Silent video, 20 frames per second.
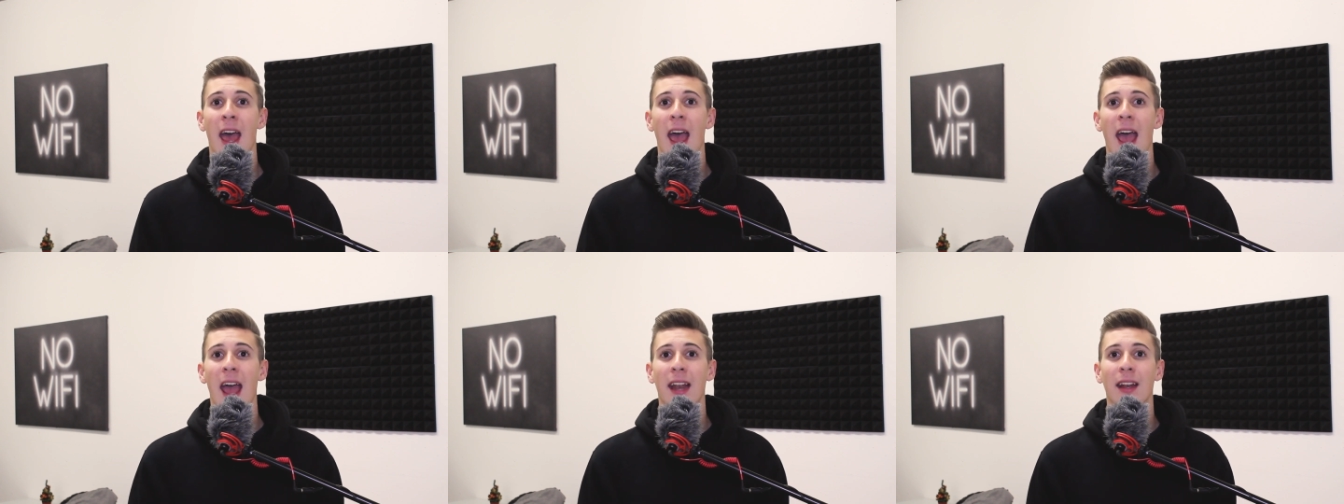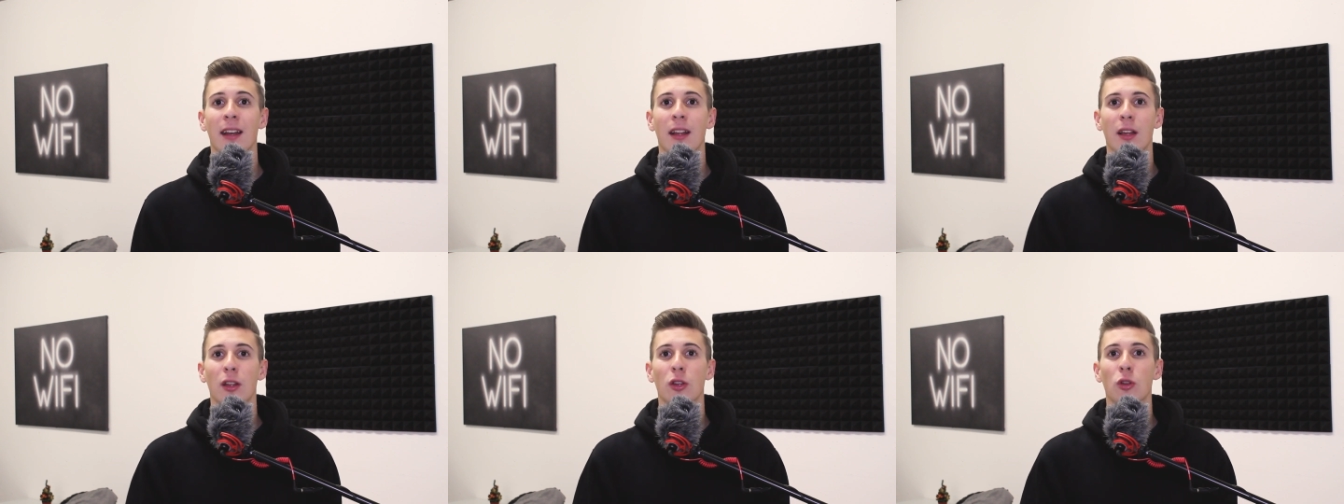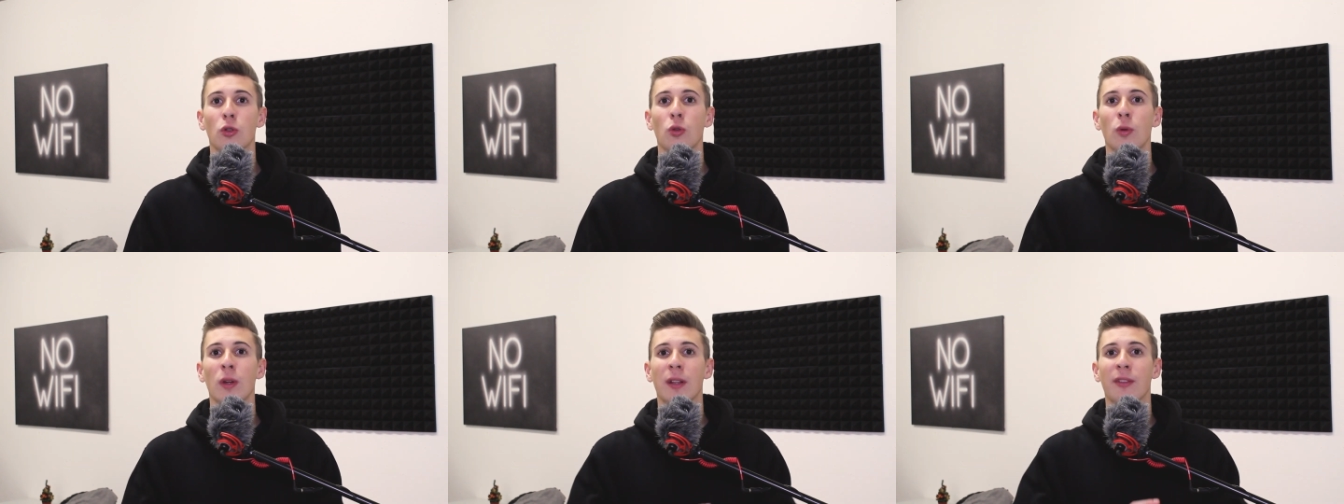and
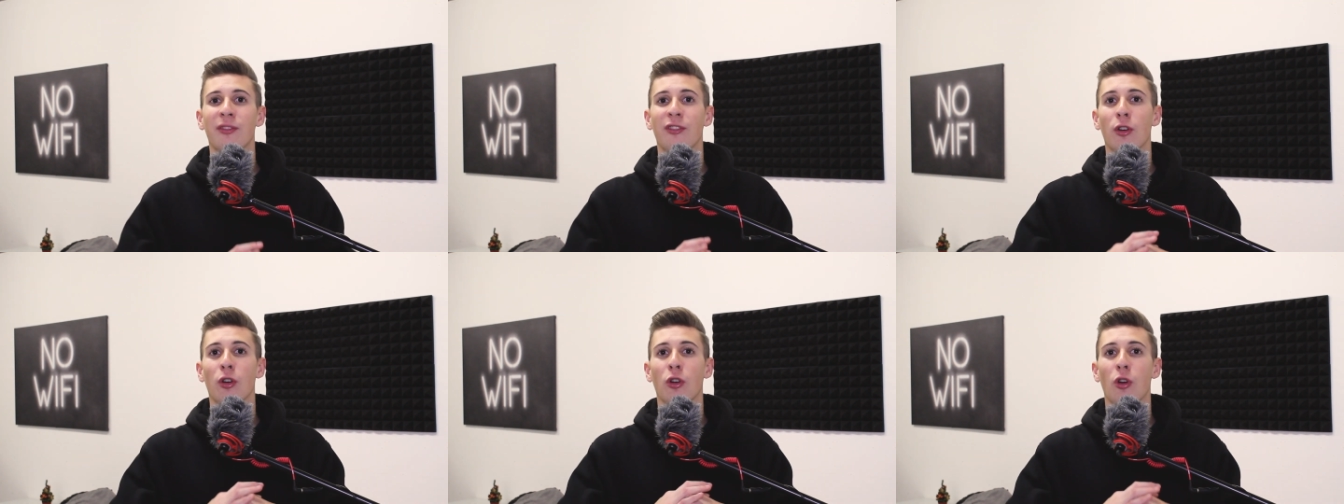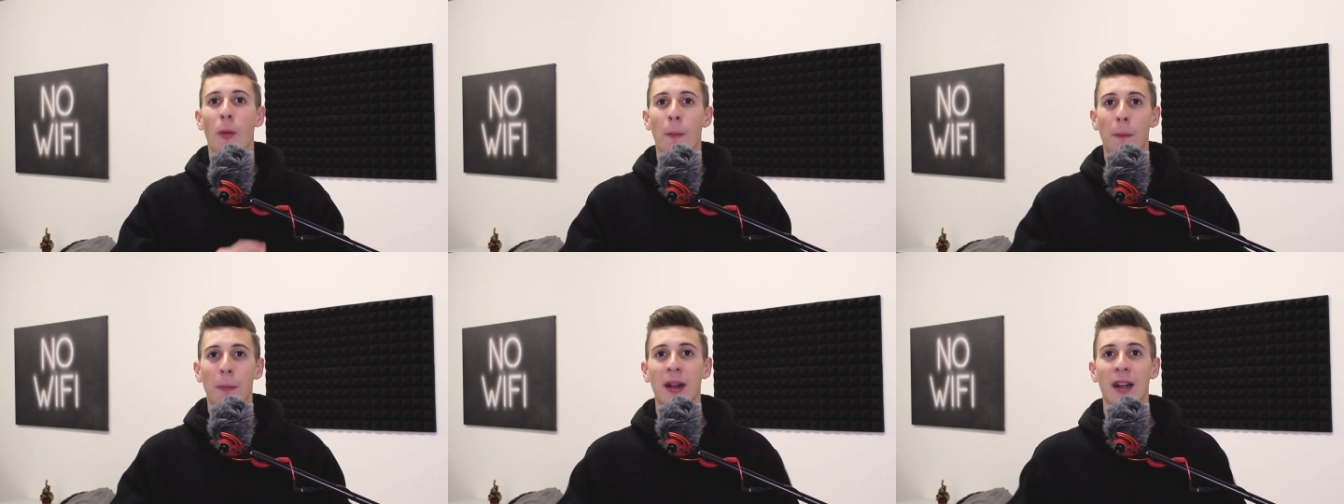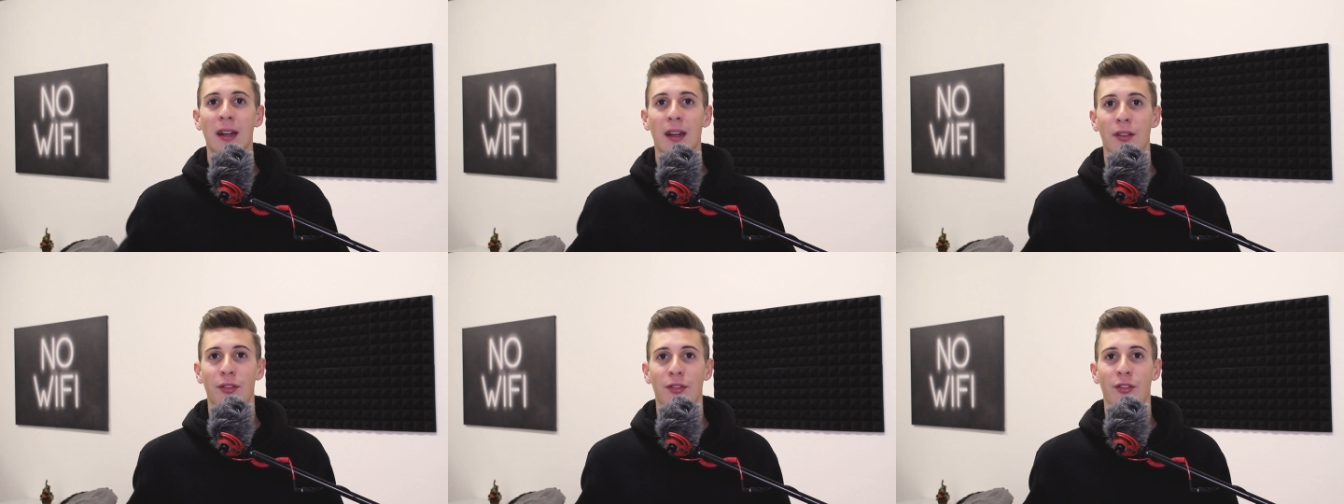you do it for
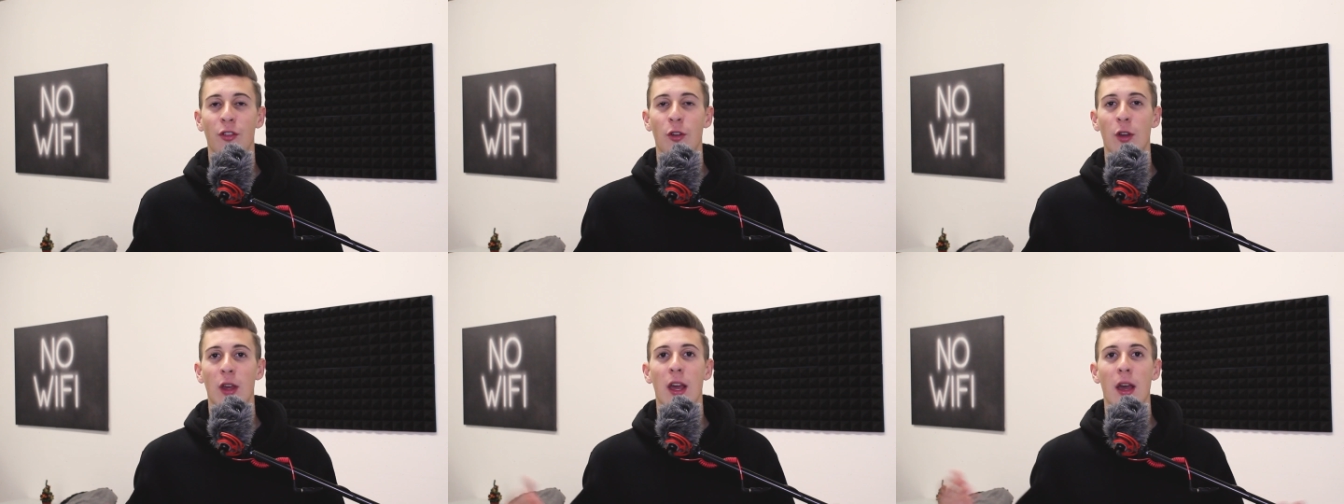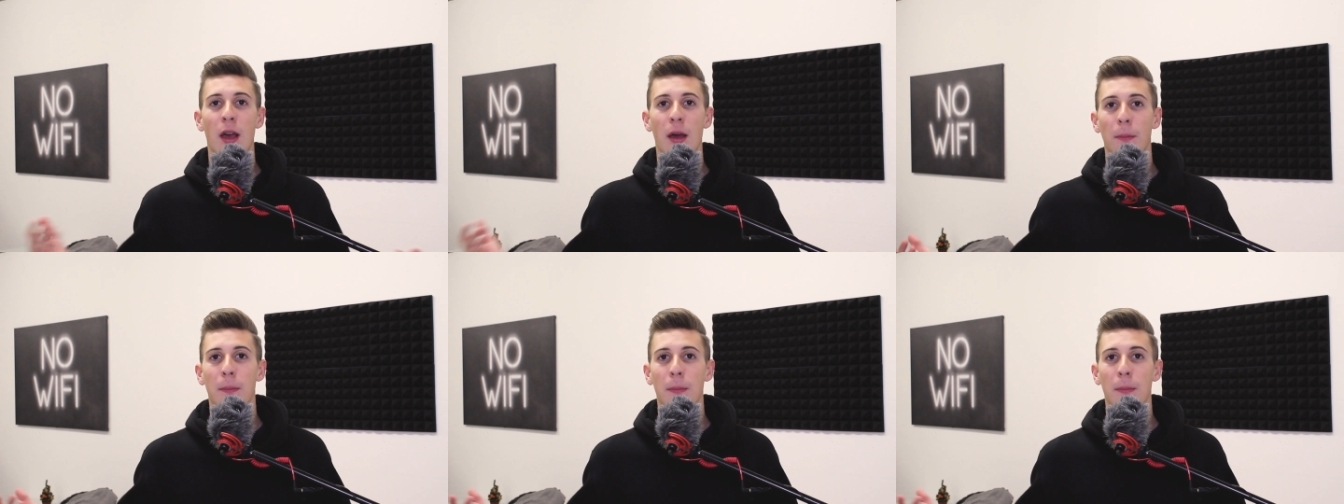completely free.